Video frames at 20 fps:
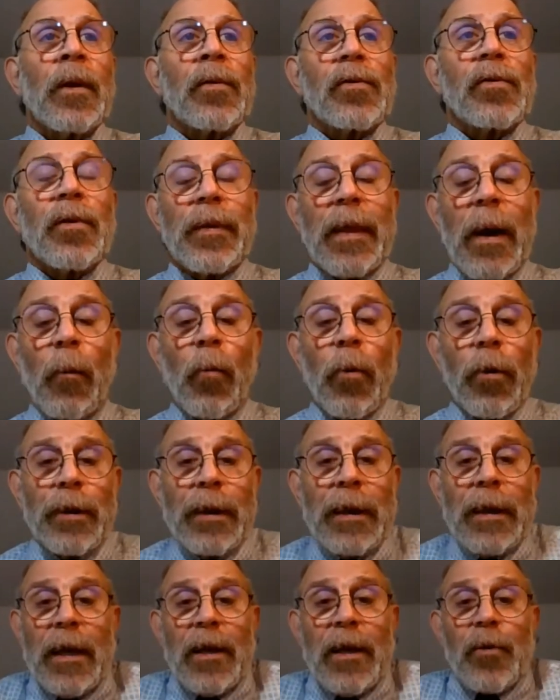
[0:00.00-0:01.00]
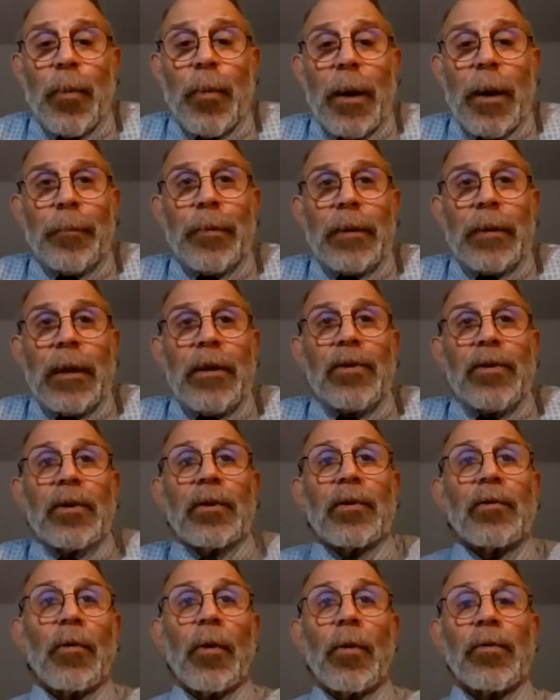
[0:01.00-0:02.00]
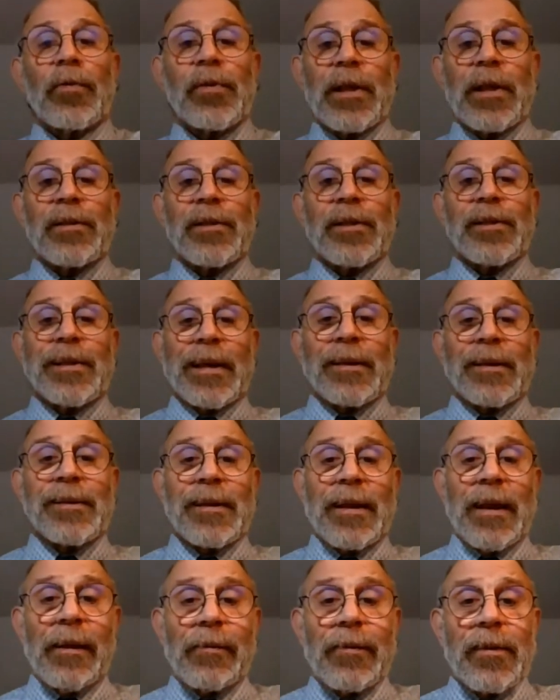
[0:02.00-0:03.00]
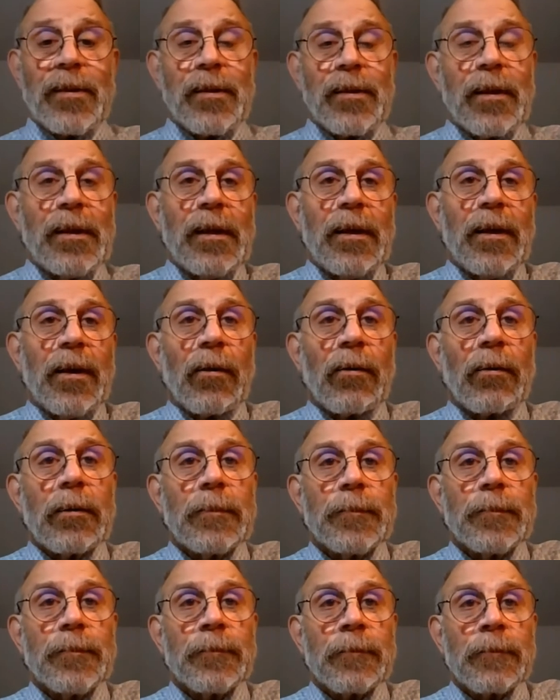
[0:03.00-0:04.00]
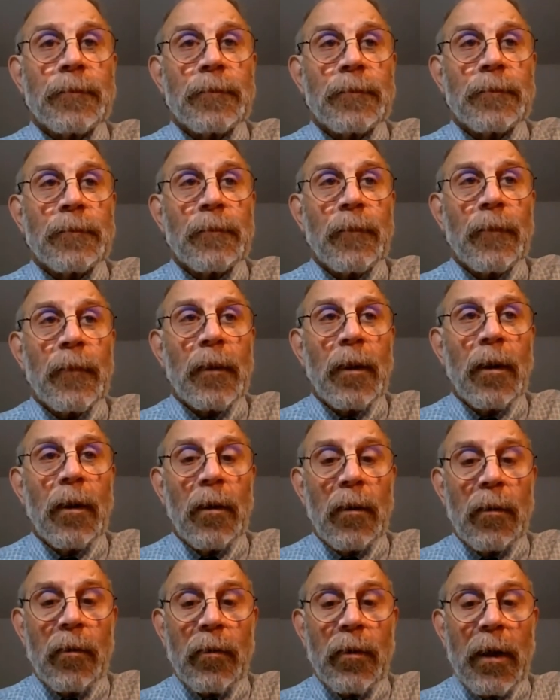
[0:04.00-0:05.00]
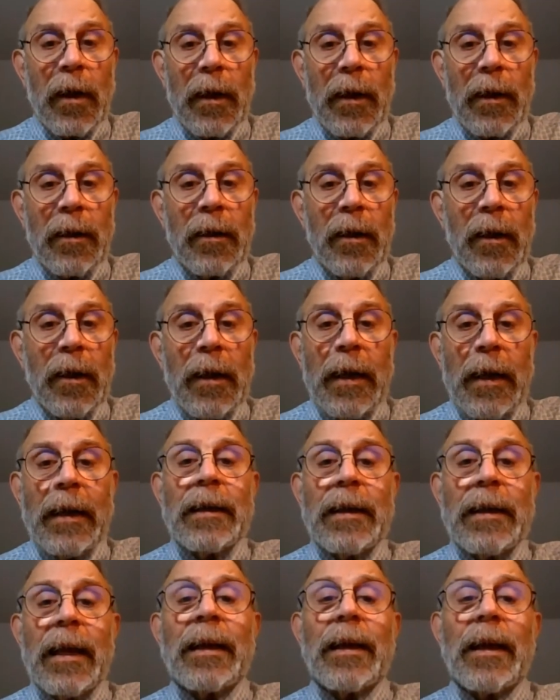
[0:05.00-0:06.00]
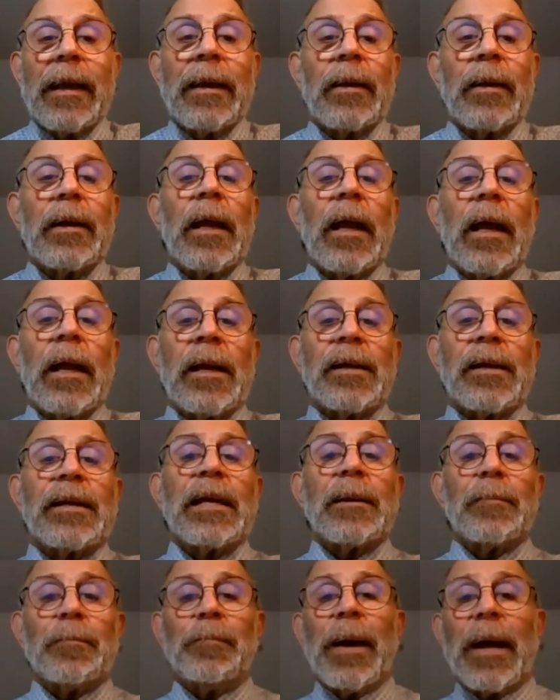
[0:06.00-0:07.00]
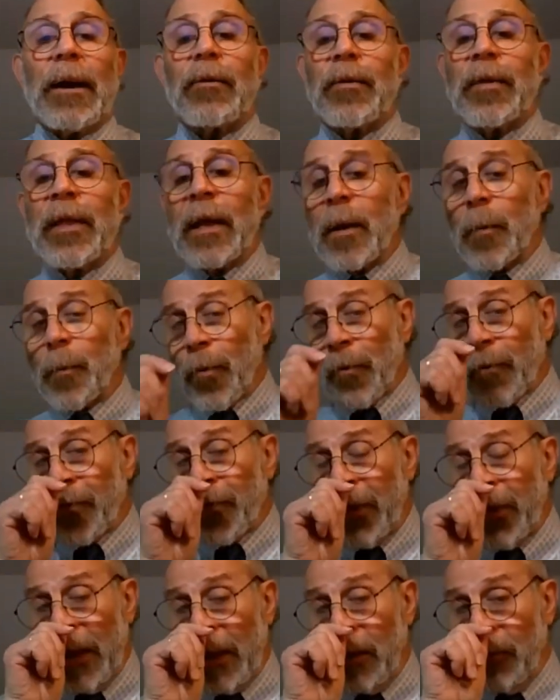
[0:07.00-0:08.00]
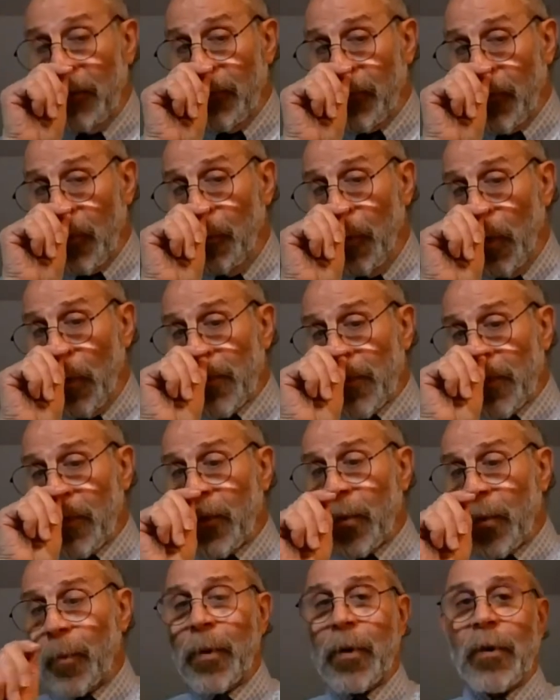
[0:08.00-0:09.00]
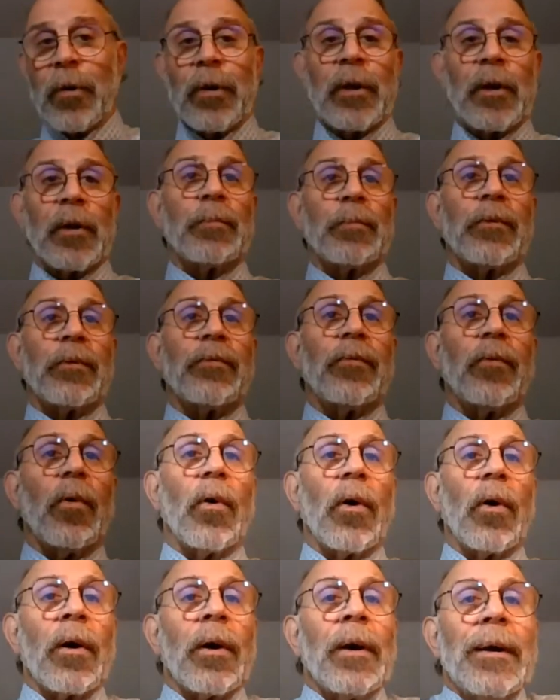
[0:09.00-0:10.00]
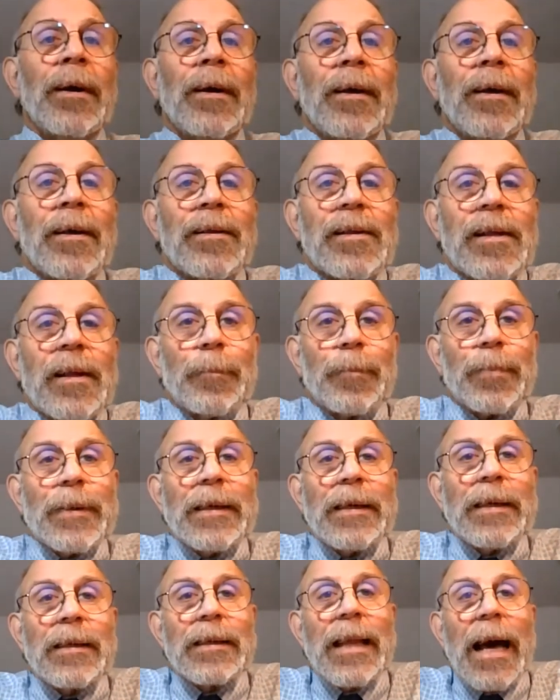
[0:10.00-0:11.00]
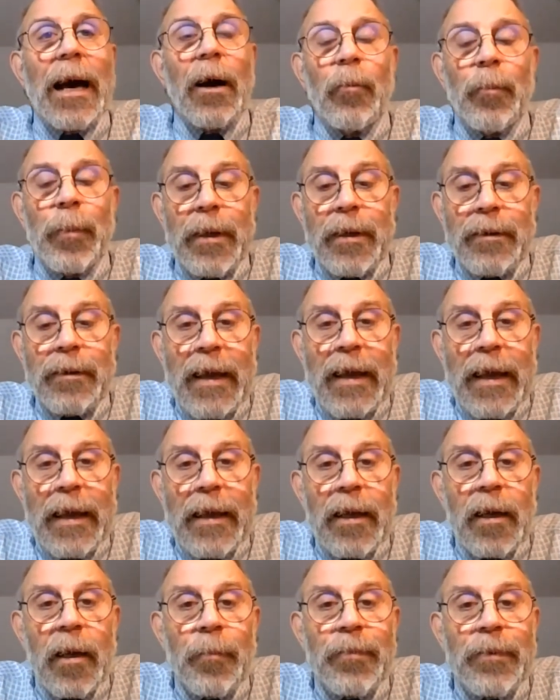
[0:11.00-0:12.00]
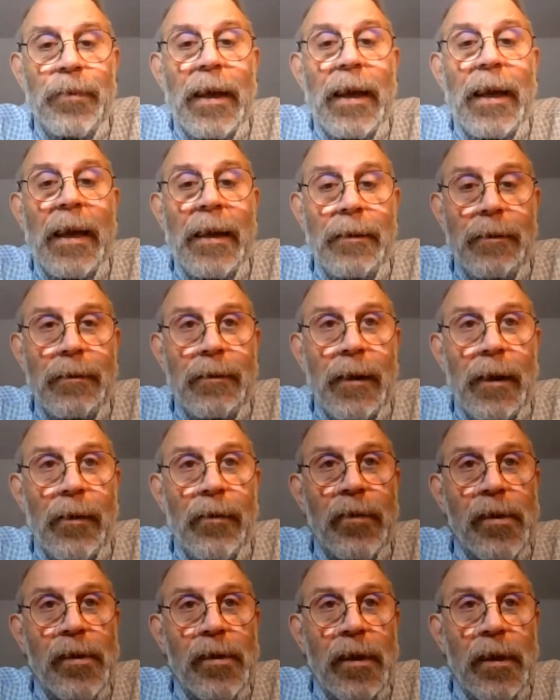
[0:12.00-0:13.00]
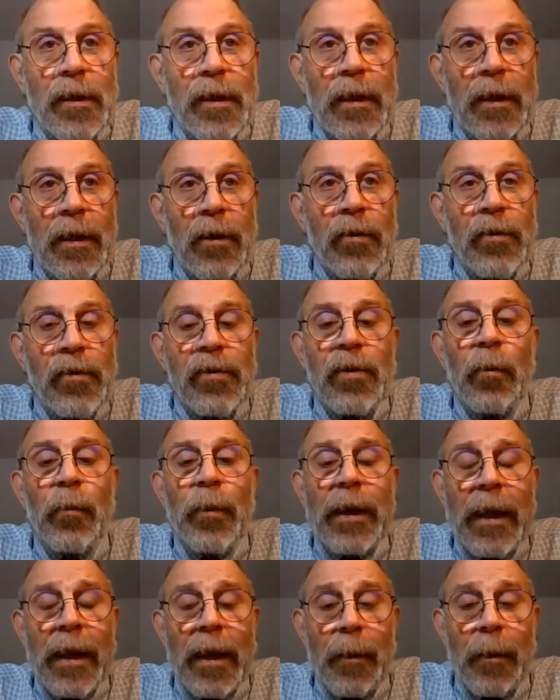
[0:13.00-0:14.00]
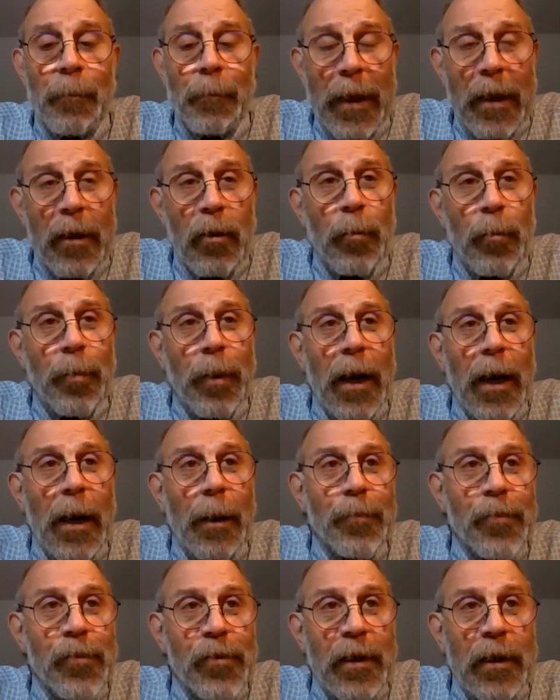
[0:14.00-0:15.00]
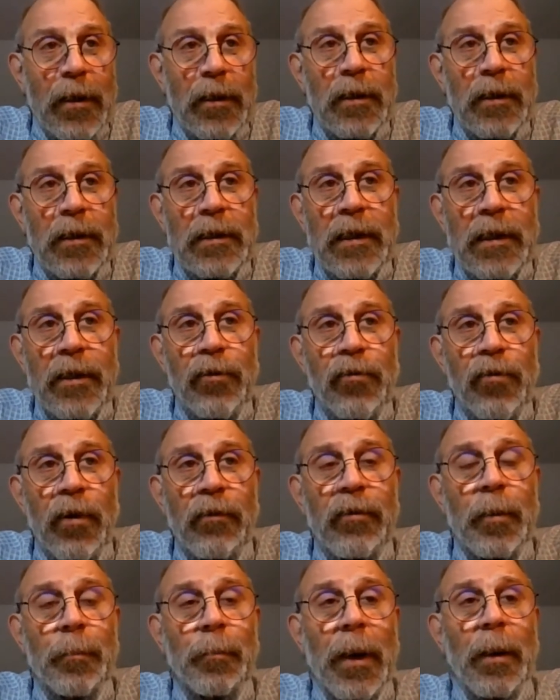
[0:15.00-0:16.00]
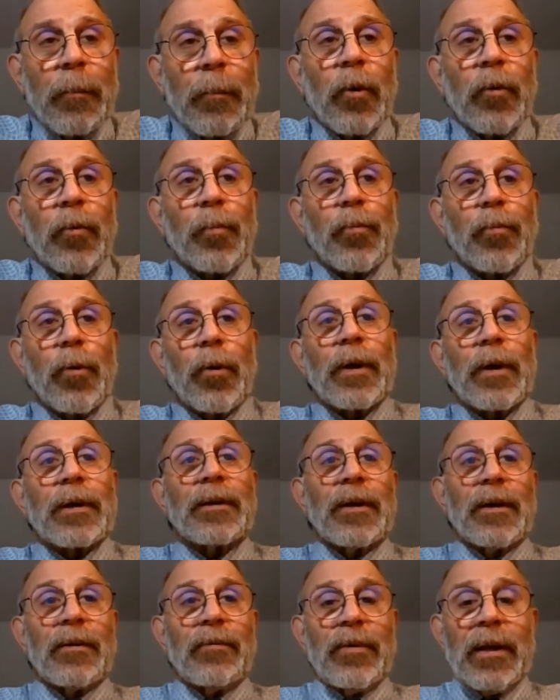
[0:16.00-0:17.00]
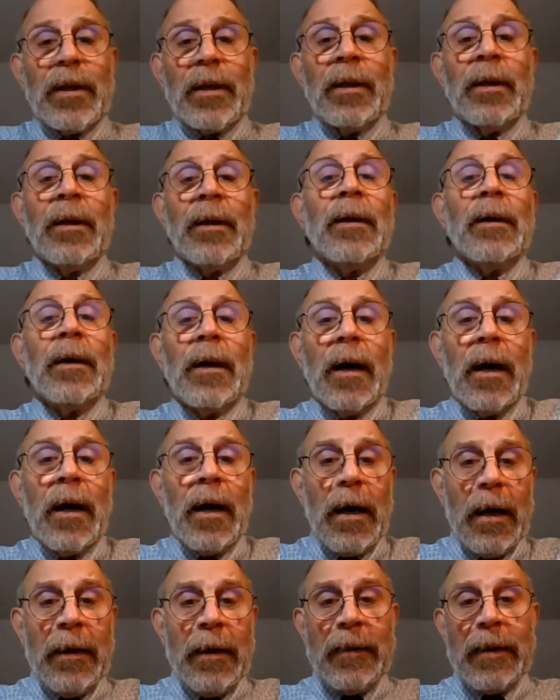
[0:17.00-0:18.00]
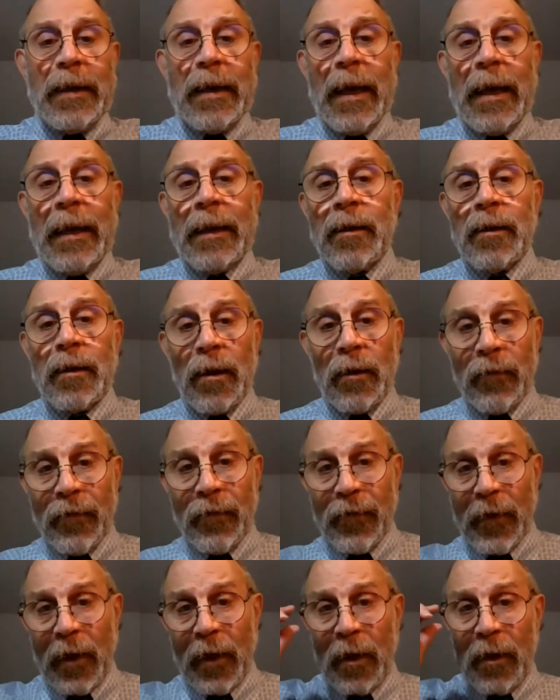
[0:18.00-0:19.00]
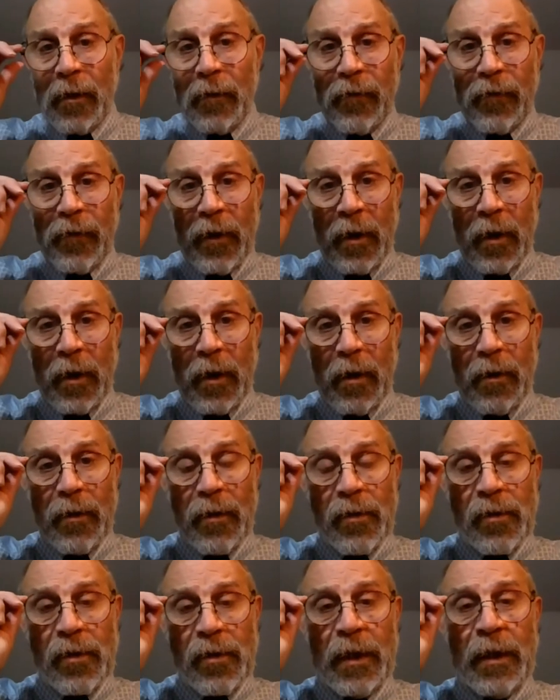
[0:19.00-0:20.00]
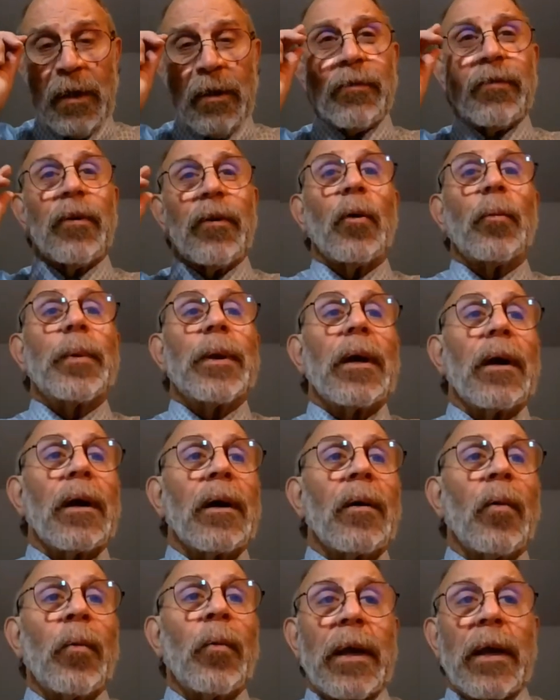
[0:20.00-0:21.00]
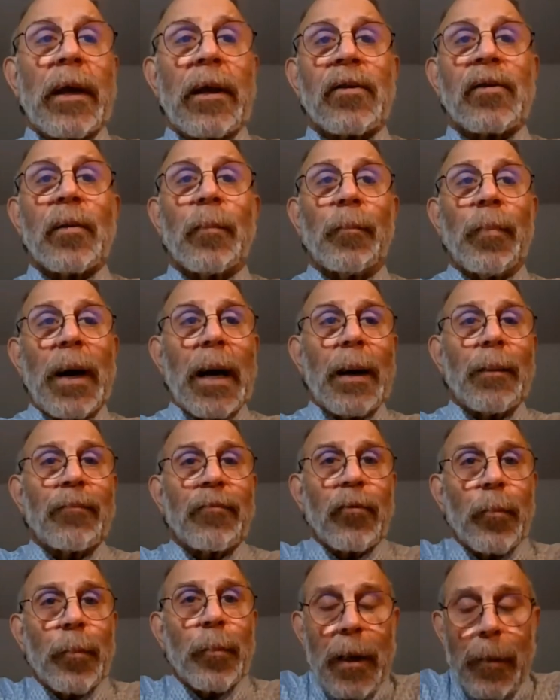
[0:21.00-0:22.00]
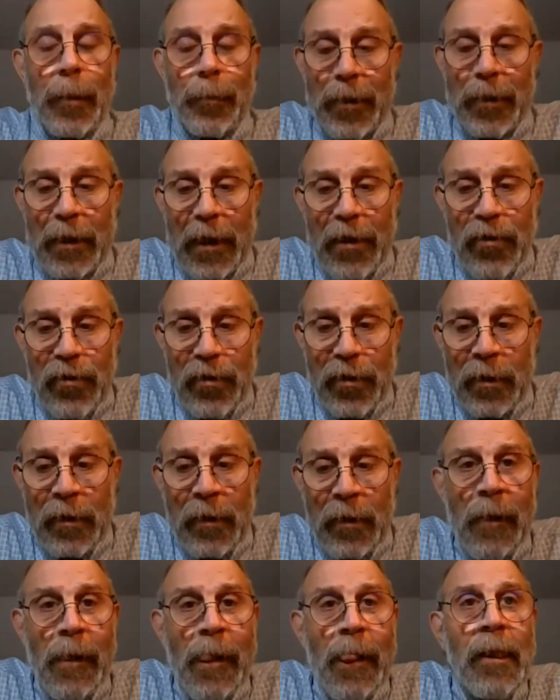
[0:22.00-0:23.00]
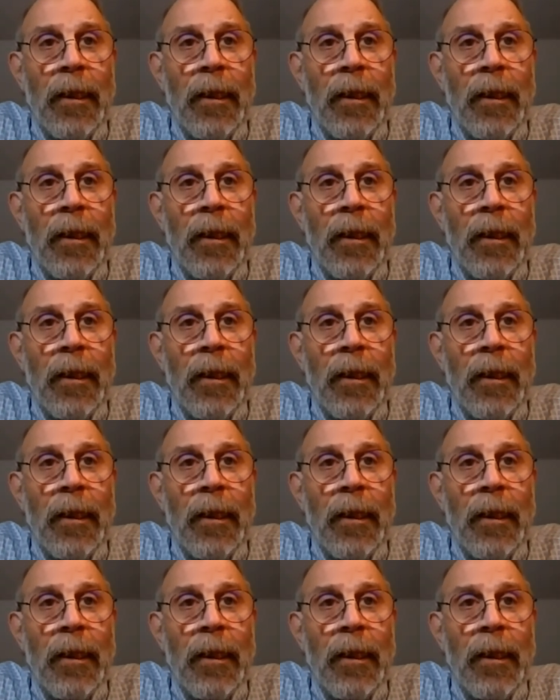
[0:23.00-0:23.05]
so that working age population grows at 0.6 a year. Okay, it did better than 1% for most of the period before. Simply allow me to take it up to 0.8 a year, so we get a better pop, cyclically driven by both productivity and the end of xenophobia. We get some pop for population,